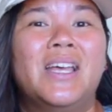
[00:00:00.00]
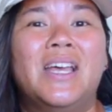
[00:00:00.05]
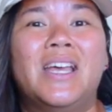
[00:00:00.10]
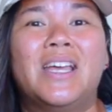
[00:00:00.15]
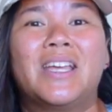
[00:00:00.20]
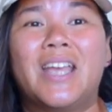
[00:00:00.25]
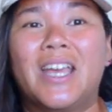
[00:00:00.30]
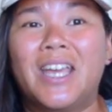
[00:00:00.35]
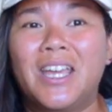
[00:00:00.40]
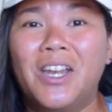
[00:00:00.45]

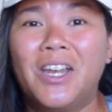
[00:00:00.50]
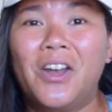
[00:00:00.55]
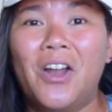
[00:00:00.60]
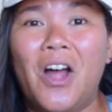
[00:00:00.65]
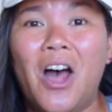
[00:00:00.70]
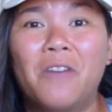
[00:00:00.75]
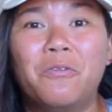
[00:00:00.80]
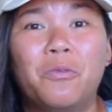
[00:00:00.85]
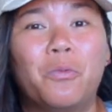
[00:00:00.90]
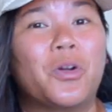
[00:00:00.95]
Kicking it
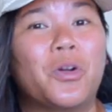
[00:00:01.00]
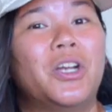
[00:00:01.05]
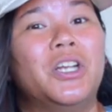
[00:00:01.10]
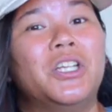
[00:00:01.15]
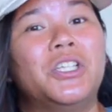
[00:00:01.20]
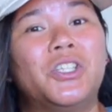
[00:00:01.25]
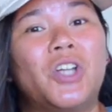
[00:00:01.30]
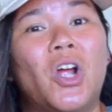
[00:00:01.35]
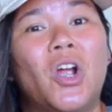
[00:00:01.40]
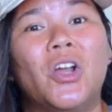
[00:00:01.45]
off, we're going
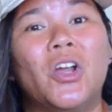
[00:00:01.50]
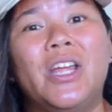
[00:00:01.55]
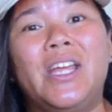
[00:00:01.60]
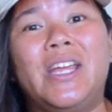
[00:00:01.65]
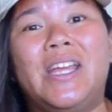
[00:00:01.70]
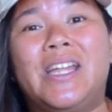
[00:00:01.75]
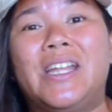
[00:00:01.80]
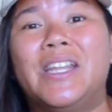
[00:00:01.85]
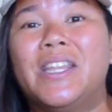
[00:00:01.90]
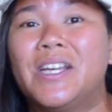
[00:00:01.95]
to start
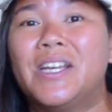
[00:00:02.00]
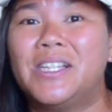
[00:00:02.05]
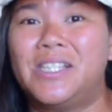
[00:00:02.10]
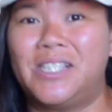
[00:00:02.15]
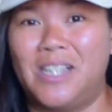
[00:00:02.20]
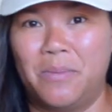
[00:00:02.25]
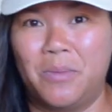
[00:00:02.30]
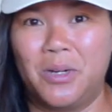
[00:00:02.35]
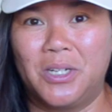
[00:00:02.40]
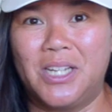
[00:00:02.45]
in the
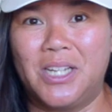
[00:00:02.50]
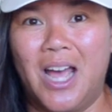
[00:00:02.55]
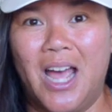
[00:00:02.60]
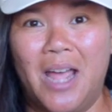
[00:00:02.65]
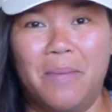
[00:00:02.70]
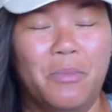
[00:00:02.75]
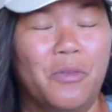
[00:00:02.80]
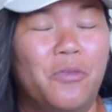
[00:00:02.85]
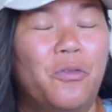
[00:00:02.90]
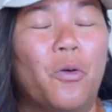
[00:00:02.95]

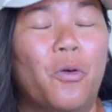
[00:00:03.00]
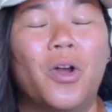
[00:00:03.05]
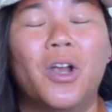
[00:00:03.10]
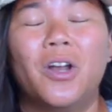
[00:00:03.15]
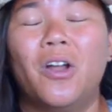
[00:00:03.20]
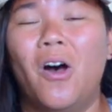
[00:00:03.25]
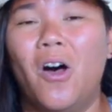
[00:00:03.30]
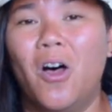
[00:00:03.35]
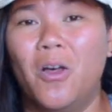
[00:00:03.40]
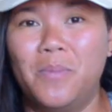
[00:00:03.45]
summertime before
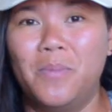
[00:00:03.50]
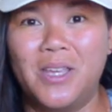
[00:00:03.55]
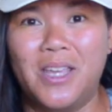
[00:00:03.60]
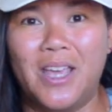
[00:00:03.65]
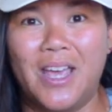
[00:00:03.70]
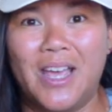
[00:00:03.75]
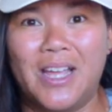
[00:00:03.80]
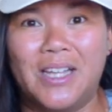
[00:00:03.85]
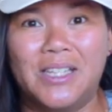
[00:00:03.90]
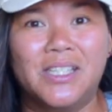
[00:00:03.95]
it all
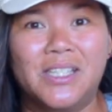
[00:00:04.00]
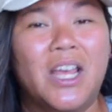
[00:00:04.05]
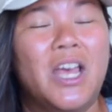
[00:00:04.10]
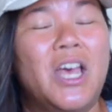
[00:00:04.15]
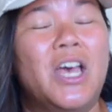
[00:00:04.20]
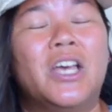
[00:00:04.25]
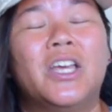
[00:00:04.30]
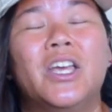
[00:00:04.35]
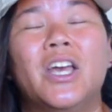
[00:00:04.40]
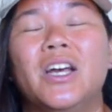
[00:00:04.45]
begins
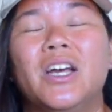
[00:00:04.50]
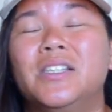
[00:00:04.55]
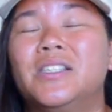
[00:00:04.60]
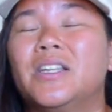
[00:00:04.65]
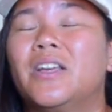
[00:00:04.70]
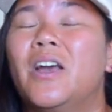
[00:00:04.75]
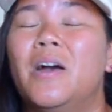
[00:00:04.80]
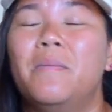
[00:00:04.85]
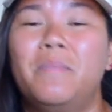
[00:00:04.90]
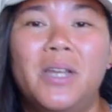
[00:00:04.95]
because
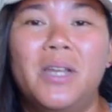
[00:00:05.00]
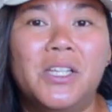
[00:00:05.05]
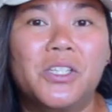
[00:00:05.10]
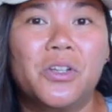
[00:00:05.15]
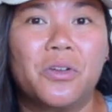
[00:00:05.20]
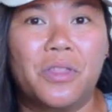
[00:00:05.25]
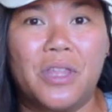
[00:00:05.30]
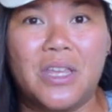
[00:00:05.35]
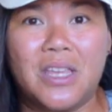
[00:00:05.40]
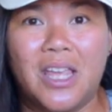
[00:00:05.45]
companies
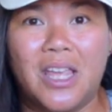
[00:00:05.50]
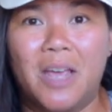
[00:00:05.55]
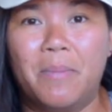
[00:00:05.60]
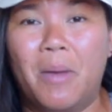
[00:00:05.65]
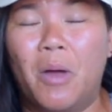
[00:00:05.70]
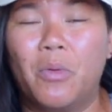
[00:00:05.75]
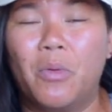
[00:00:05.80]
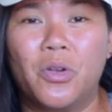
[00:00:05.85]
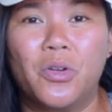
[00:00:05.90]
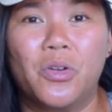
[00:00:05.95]
are thinking
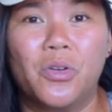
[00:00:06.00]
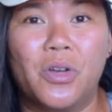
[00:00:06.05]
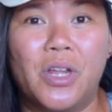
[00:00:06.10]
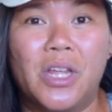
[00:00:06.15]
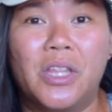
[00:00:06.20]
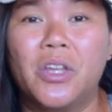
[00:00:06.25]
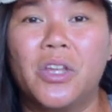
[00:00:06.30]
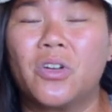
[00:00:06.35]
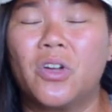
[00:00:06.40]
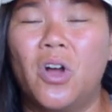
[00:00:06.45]
about
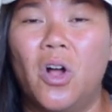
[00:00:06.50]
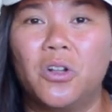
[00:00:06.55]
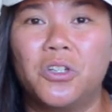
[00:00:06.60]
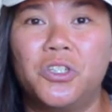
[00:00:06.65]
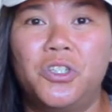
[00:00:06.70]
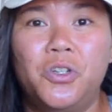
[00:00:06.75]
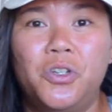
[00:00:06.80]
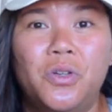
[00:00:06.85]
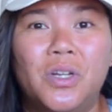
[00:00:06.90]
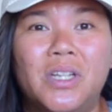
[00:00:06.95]
recruiting their college
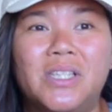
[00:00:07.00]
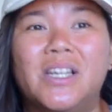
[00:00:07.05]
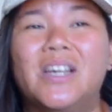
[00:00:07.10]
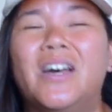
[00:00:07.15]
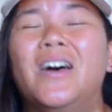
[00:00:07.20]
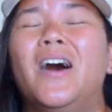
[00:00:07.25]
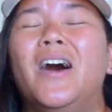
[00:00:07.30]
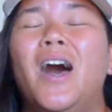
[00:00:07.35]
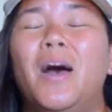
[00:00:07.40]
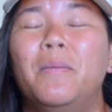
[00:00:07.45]
students
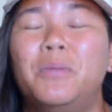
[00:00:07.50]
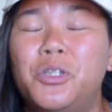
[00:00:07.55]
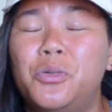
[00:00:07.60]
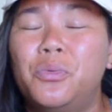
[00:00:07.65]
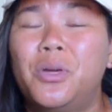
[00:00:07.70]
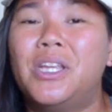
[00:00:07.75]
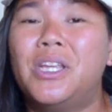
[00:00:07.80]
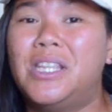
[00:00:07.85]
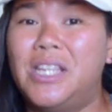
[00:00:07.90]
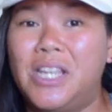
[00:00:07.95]
up
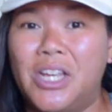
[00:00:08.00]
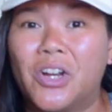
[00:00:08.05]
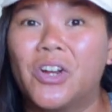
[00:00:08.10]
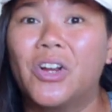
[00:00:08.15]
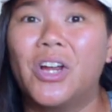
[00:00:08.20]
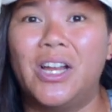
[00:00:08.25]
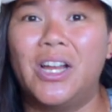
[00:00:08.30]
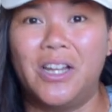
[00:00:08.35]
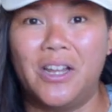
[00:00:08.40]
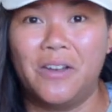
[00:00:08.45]
to a year
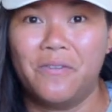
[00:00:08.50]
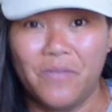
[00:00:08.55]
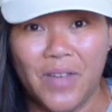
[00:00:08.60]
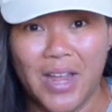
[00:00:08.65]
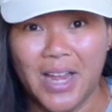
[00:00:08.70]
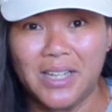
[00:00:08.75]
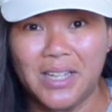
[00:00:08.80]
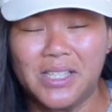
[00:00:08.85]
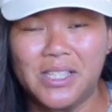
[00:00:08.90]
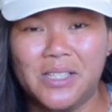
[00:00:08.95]
in
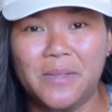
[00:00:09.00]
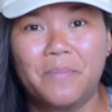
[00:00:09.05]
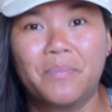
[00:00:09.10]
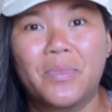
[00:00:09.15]
advance.